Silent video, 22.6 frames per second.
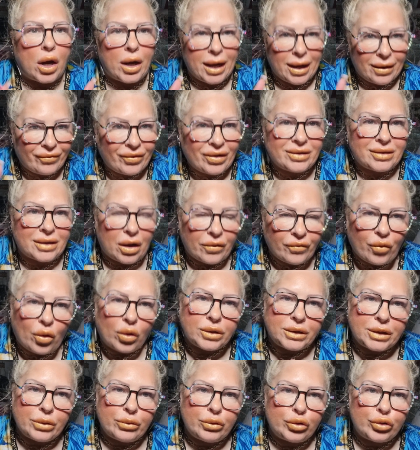I've got to
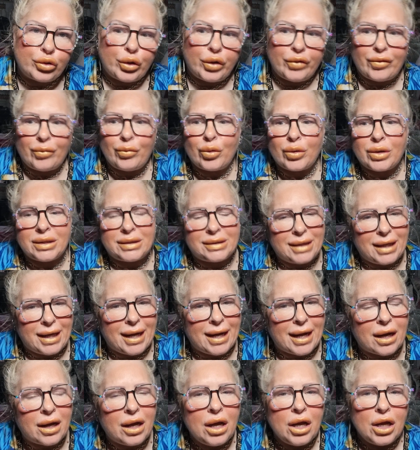tell the truth. I'm not going to sit
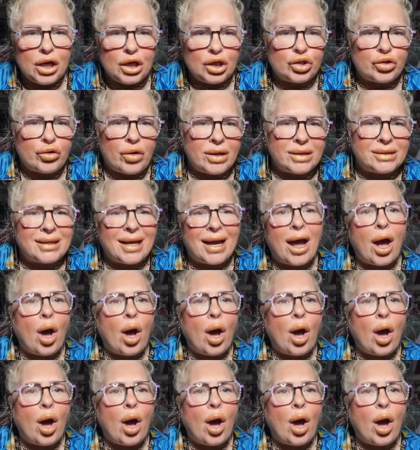here and try and say,